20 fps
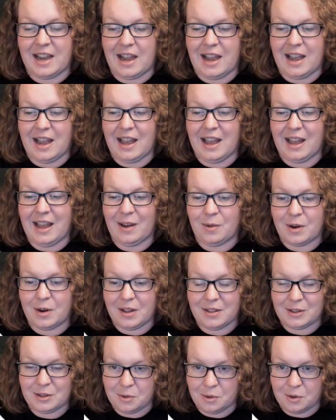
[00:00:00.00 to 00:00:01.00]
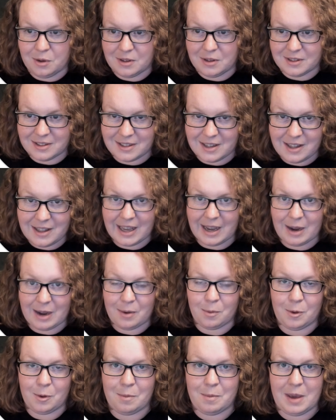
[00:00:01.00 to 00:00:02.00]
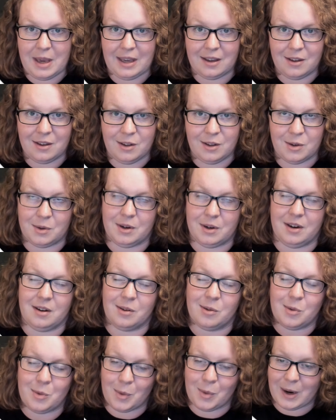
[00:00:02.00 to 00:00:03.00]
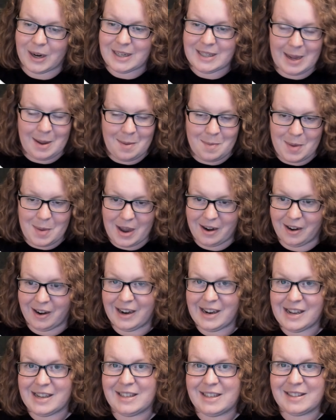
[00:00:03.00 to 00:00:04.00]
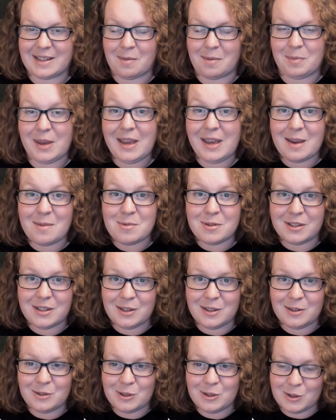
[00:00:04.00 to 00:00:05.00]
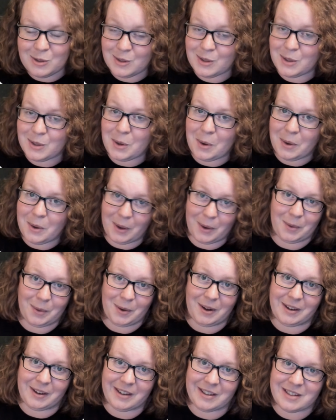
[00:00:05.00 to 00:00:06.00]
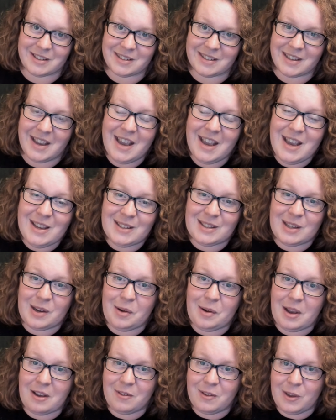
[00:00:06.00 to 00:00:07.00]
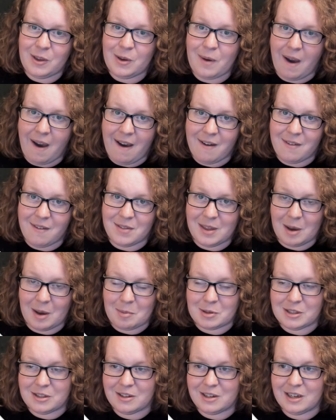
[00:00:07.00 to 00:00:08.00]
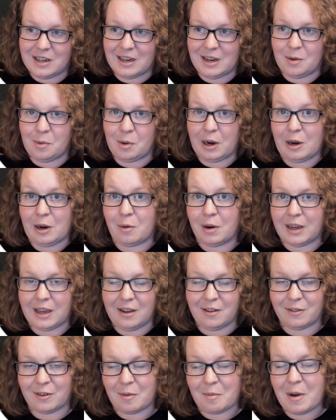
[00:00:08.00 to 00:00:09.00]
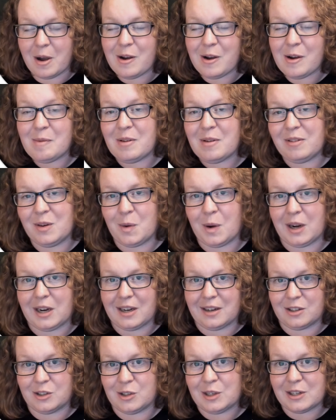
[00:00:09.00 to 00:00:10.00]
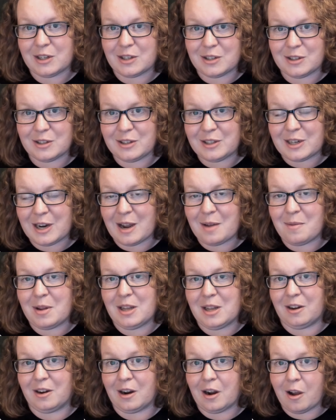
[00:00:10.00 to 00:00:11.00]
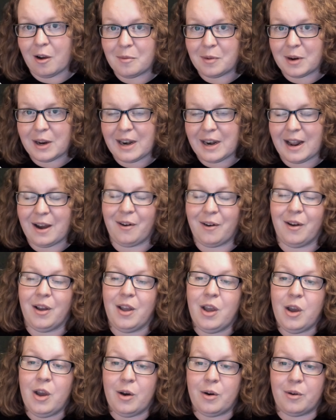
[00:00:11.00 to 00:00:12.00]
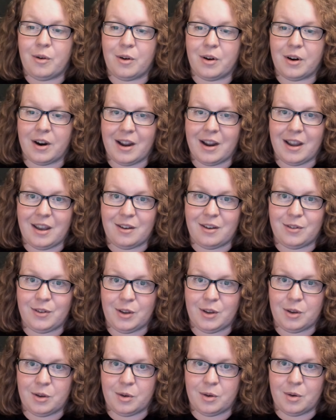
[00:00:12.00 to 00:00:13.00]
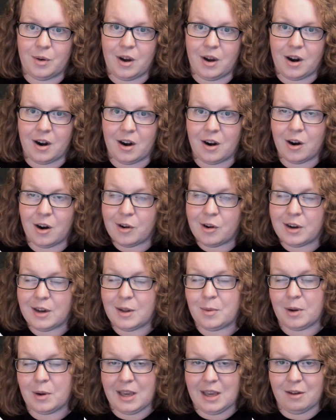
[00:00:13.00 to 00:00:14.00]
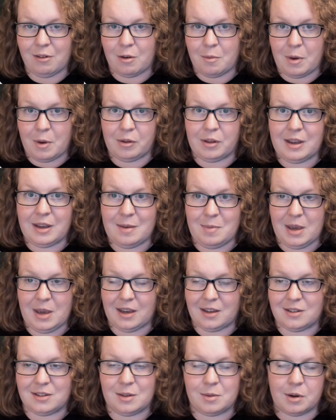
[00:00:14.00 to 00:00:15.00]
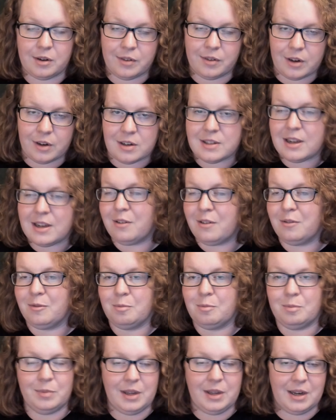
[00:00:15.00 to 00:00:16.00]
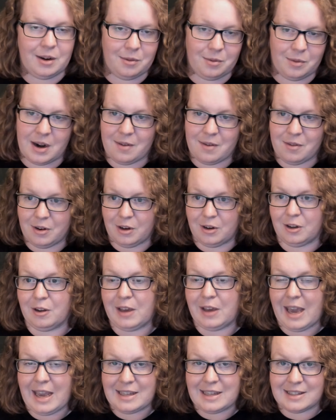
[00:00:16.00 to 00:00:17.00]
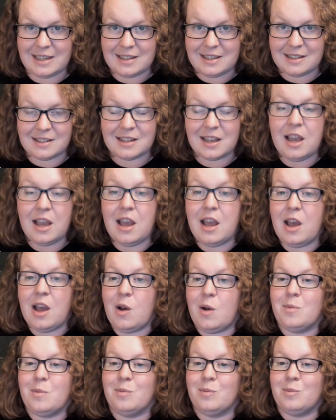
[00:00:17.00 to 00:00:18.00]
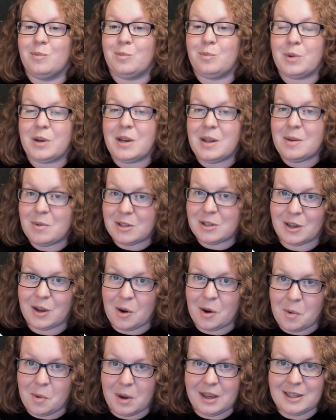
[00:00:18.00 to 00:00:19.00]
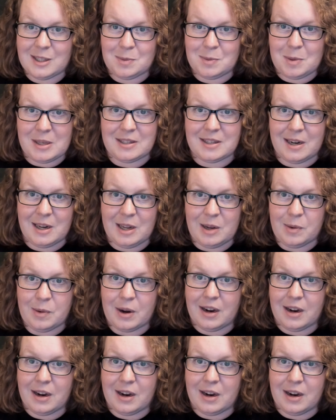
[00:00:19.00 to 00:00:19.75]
one of the tools that will make your workday better, is being able to choose your own coworkers. So if you have the opportunity where you're working from home, if you work a traditional job and you're at home right now, or if you are already working remotely because you work for yourself, whatever your case is, pretty much a co-working space anywhere is